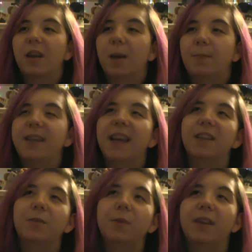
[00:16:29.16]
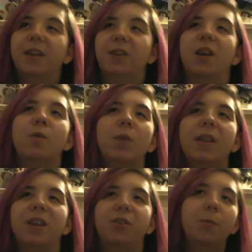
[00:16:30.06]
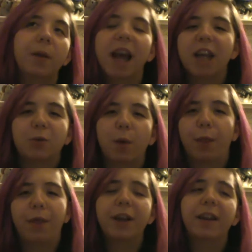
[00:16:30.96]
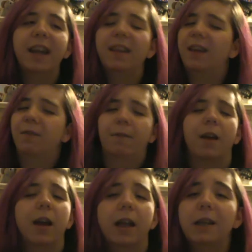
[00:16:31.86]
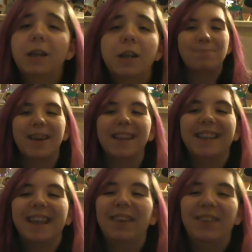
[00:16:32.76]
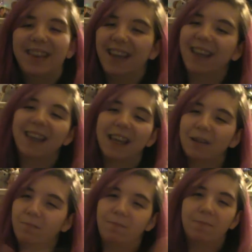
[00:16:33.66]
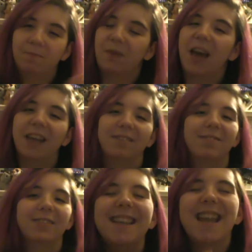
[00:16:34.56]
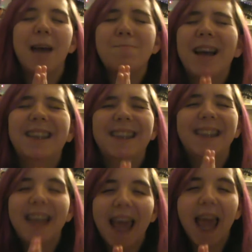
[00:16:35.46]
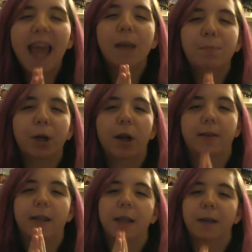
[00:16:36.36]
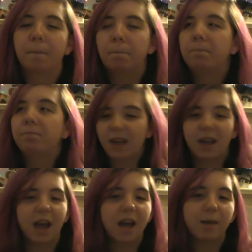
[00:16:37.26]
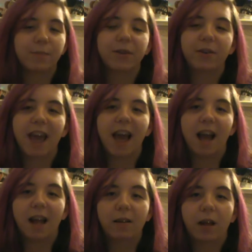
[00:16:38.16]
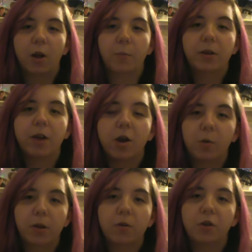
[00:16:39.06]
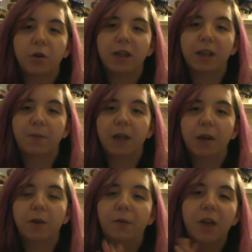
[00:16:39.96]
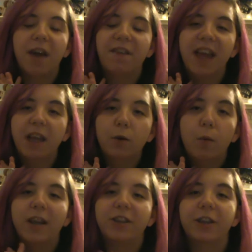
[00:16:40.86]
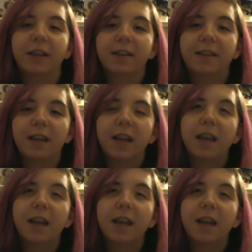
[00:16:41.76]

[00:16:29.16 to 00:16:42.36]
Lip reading: obsessed with a supernatural theory, then fine. But if you think it, then fine. Namaste, person. So yeah, I hope you enjoyed this video. If you have any questions,